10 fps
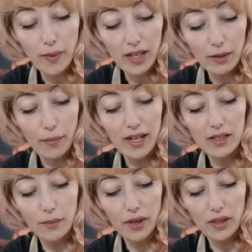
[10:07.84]
make the
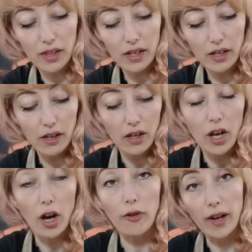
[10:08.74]
base a bit thinner
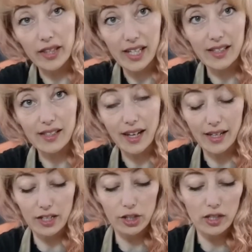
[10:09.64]
around the inside
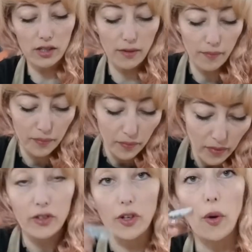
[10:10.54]
edges.
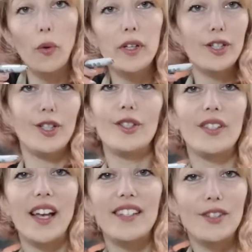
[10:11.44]
So always
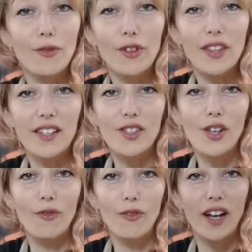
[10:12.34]
utilize different things that you
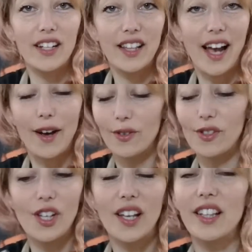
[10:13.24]
can find in the house.
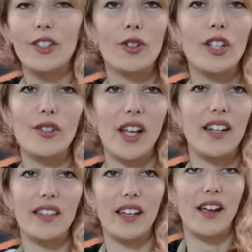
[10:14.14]
You can literally use
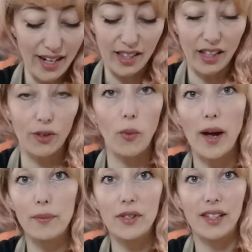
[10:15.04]
anything that
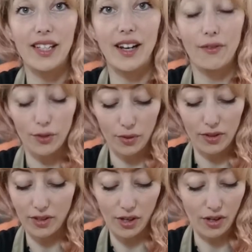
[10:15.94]
wipes clean
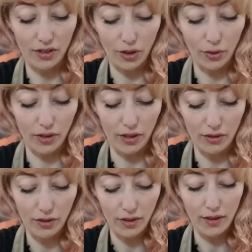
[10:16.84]
afterwards, you can totally
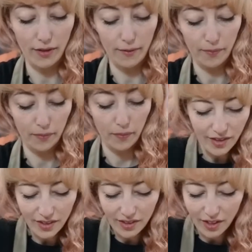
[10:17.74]
use.
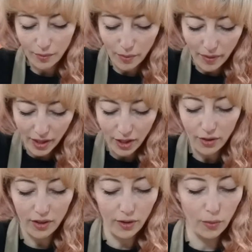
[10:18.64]
This is going to be my
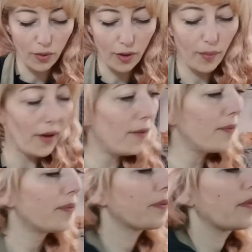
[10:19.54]
cute little water pot.
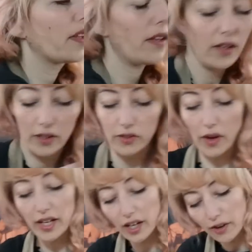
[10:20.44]
So
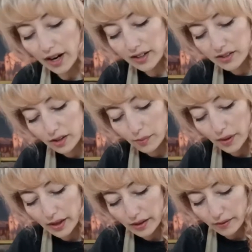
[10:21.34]
any cracks that
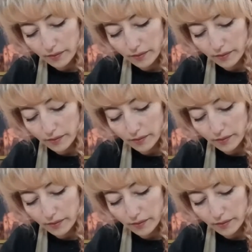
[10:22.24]
appear,